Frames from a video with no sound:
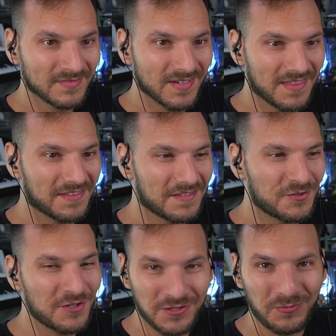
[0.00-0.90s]
I think that
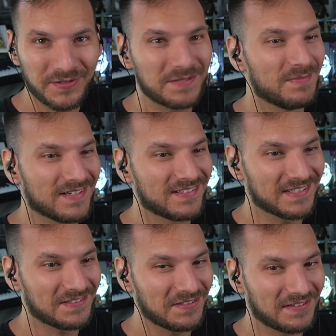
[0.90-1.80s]
she just wants a big
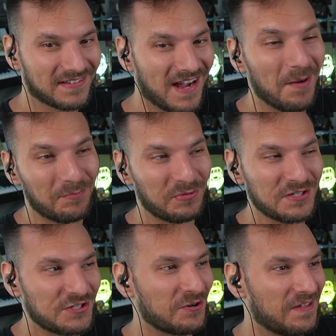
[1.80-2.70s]
sister. I'm pretty
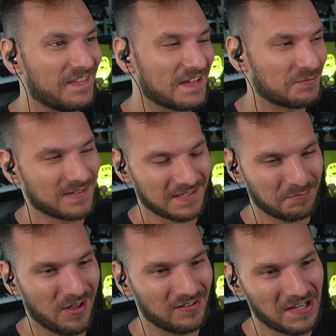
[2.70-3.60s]
sure that that's what this
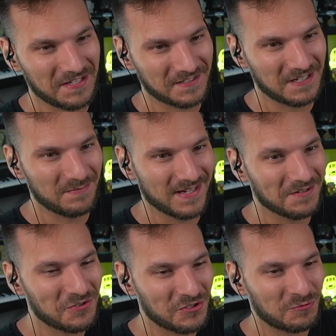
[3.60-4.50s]
plot line is gonna be.
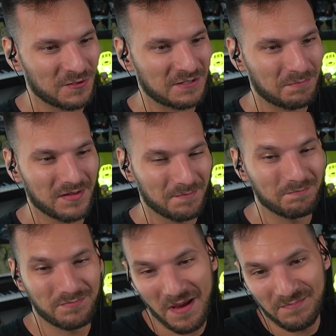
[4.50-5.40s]
She just wants a a,
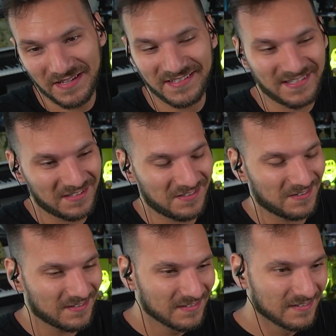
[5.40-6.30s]
a big sister.